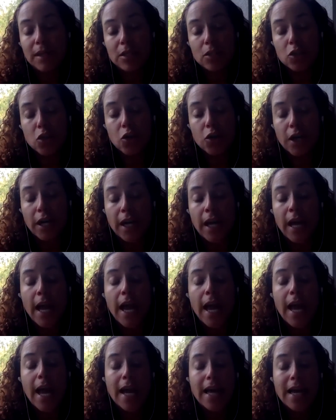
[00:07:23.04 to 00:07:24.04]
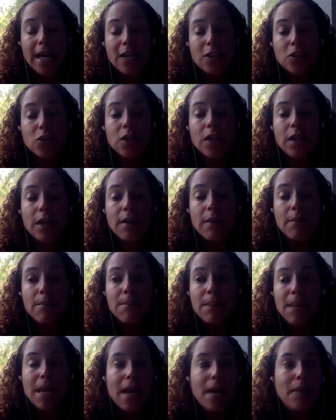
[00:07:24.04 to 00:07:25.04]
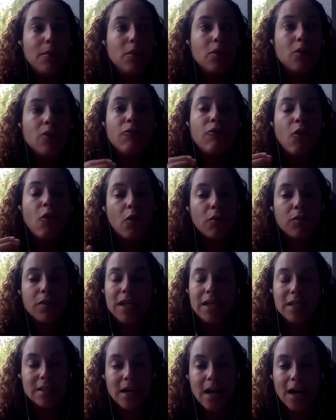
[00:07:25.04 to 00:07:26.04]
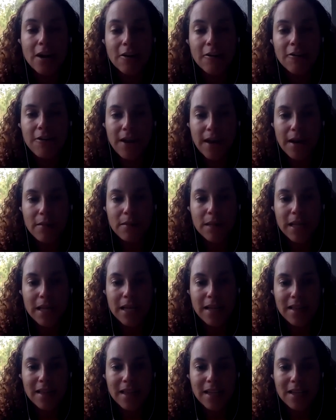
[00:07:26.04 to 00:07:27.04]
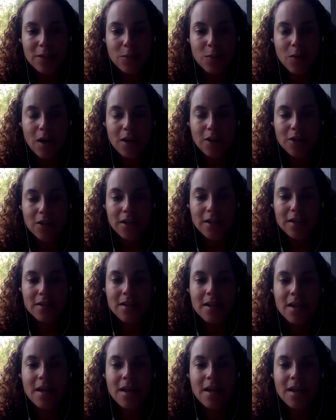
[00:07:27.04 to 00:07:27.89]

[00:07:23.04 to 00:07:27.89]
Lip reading: learning and actually be able to involve the entire family in these projects.